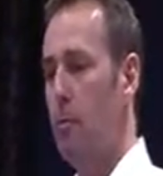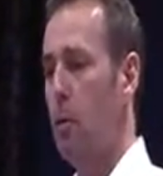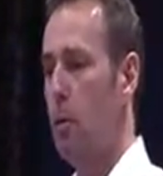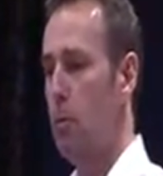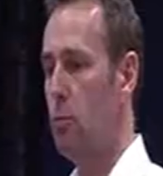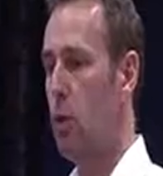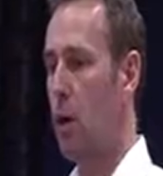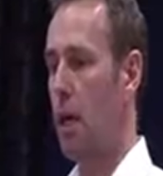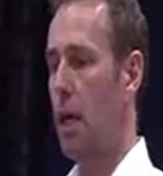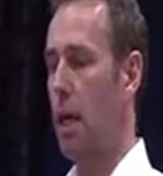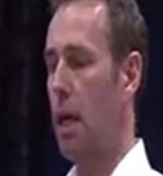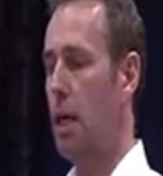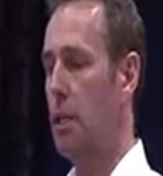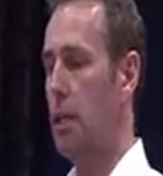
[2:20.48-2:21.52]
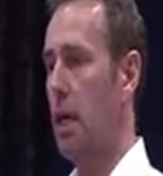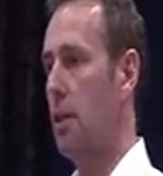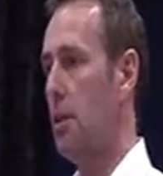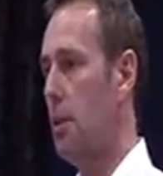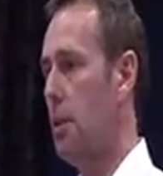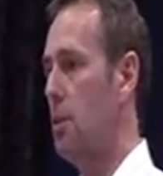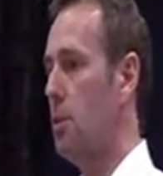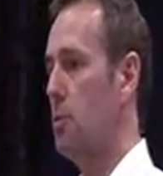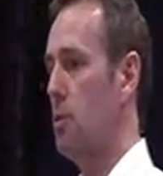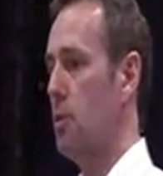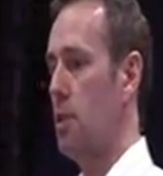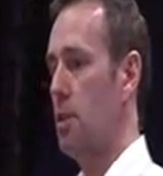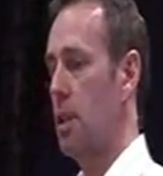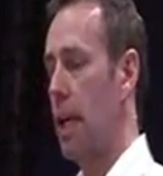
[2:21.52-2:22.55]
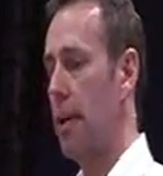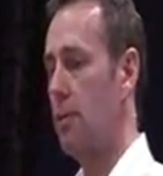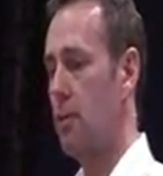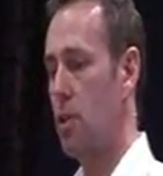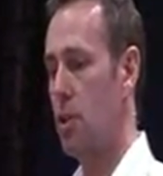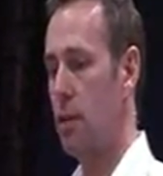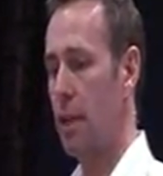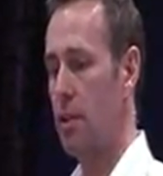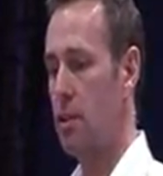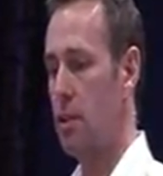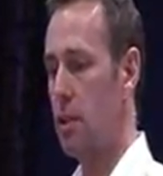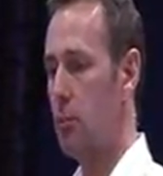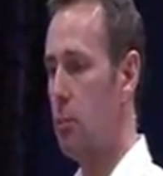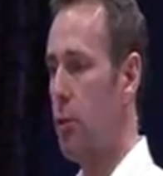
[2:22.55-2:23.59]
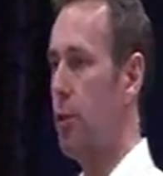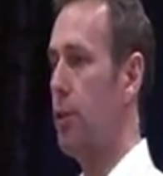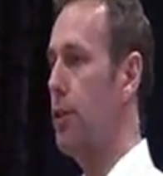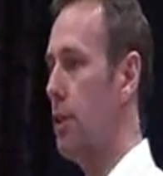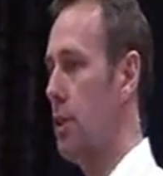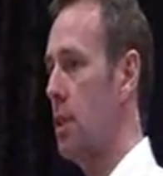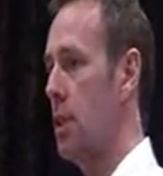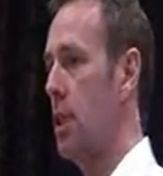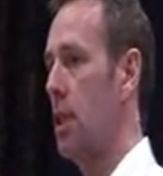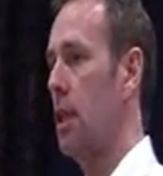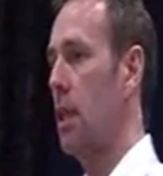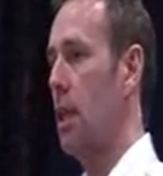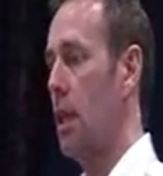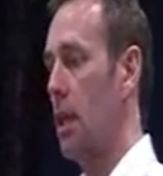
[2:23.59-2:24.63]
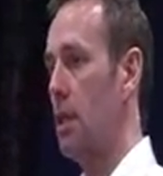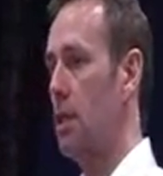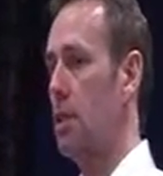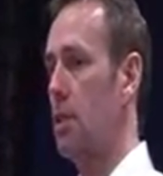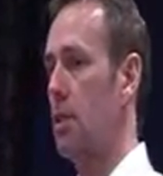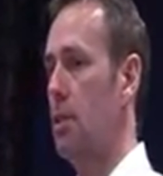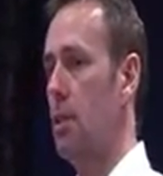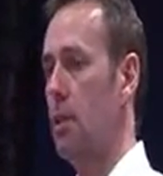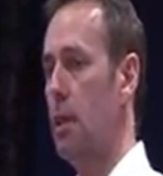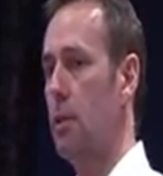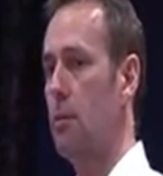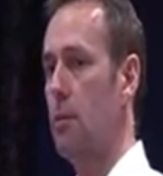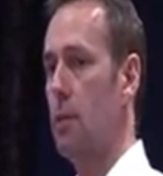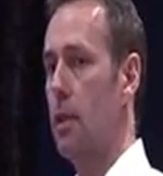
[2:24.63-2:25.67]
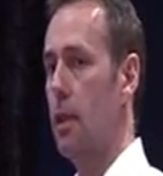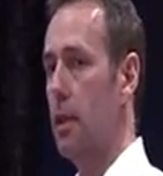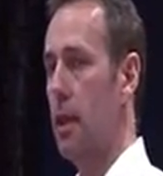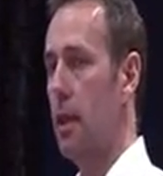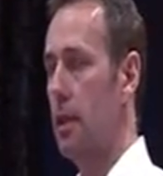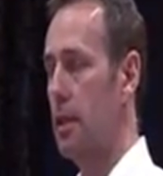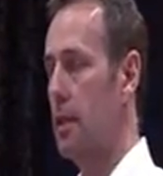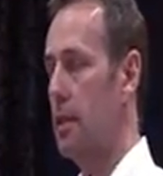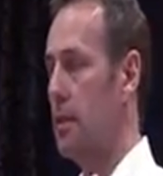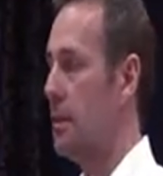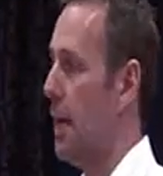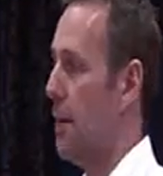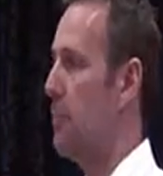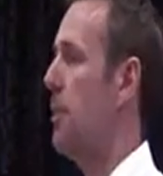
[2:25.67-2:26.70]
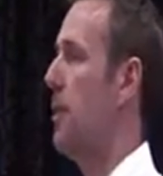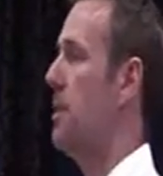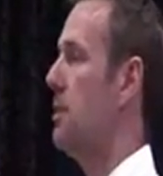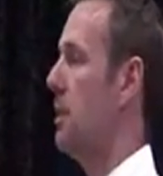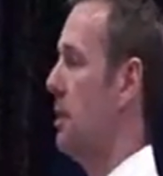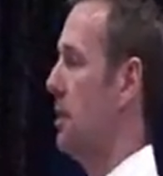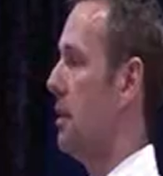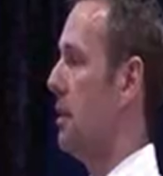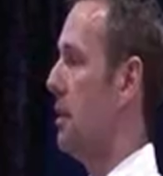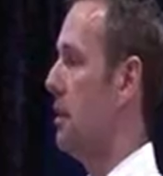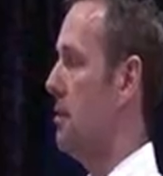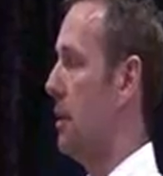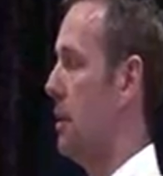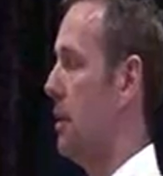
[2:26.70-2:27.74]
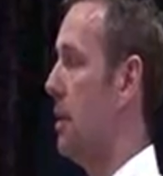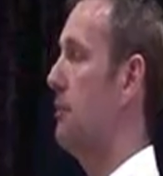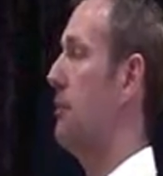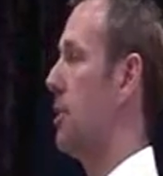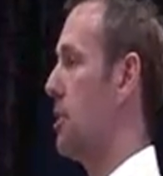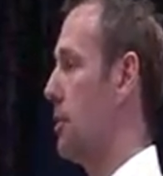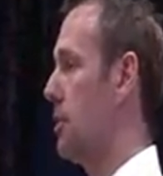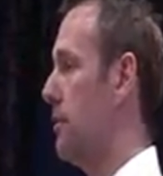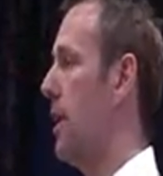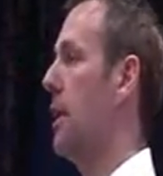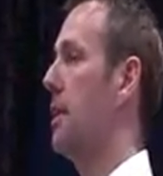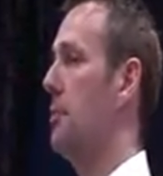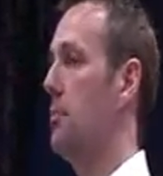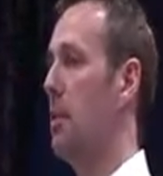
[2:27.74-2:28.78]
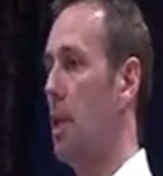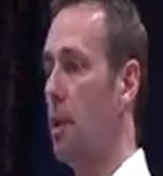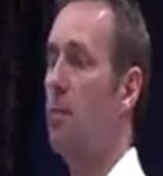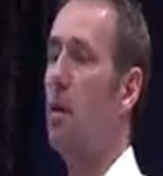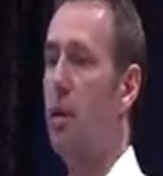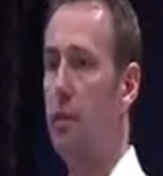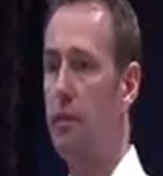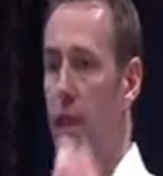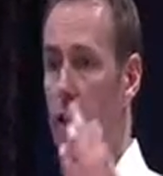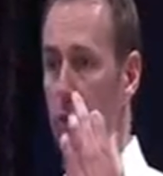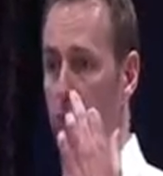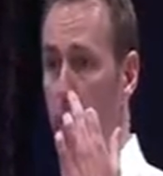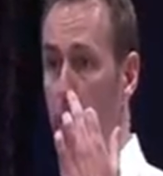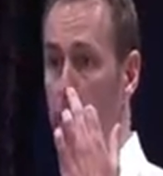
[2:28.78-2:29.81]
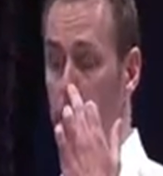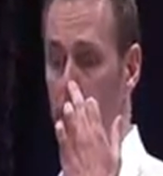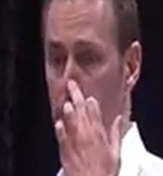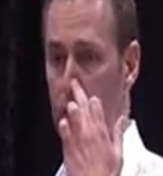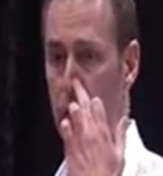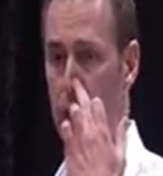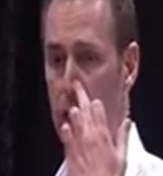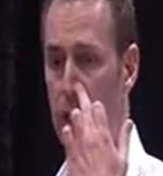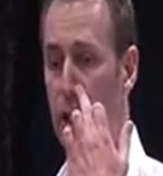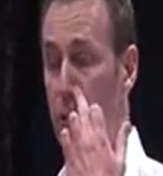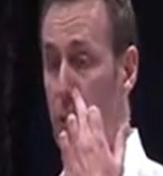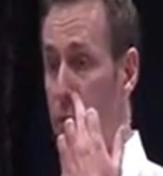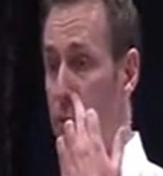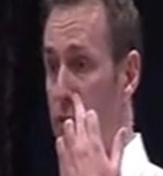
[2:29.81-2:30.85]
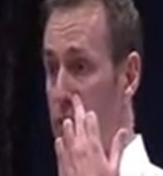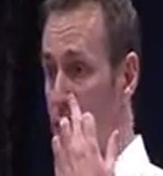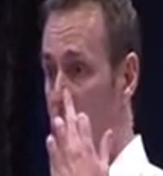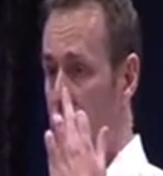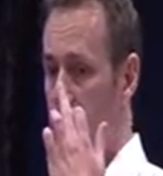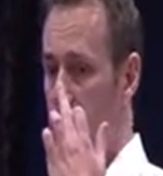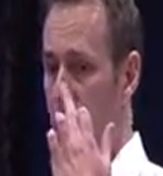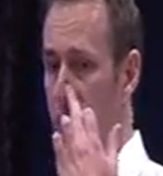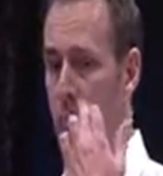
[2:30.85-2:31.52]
but what I learned was how to actually word and get printed a leaflet to find below market value properties, which we've done.